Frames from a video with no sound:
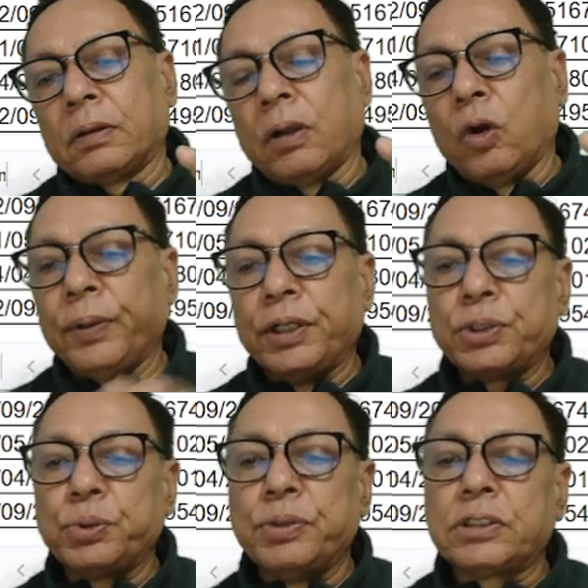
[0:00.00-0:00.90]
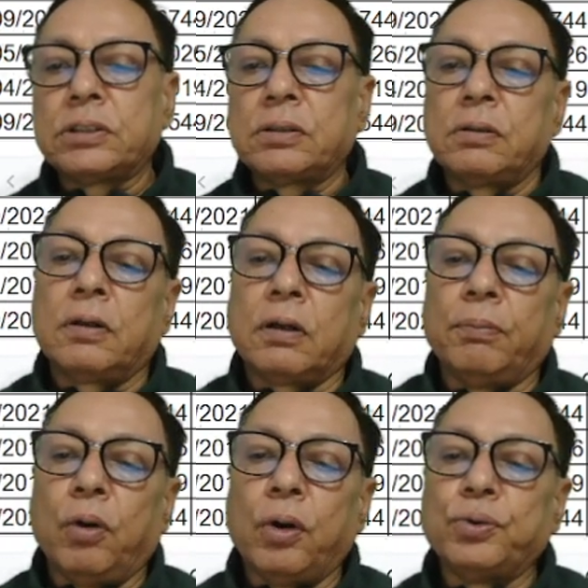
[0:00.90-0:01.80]
how many students
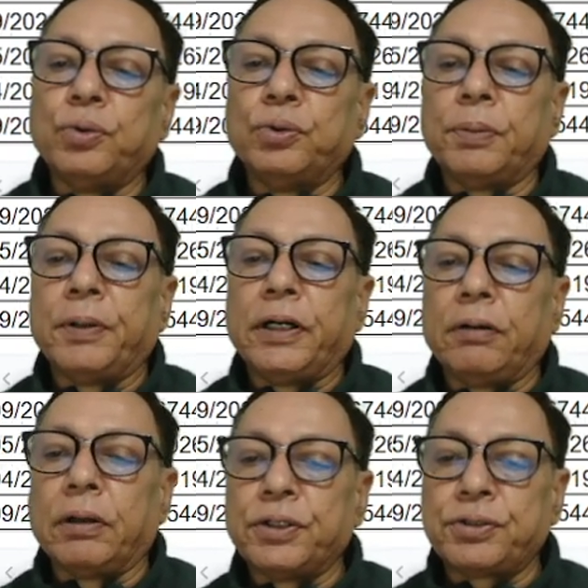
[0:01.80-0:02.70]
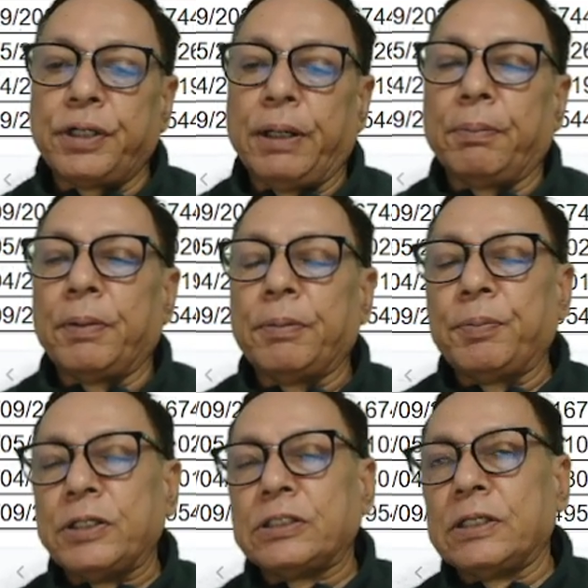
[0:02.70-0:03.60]
belong to the particular stream, maybe
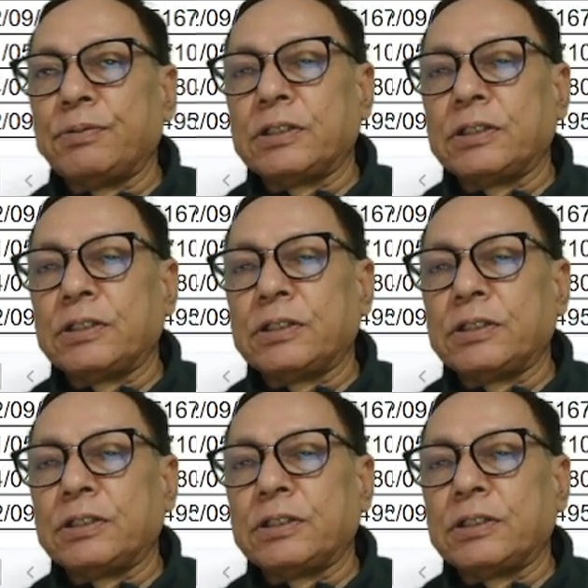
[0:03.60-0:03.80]
PCM,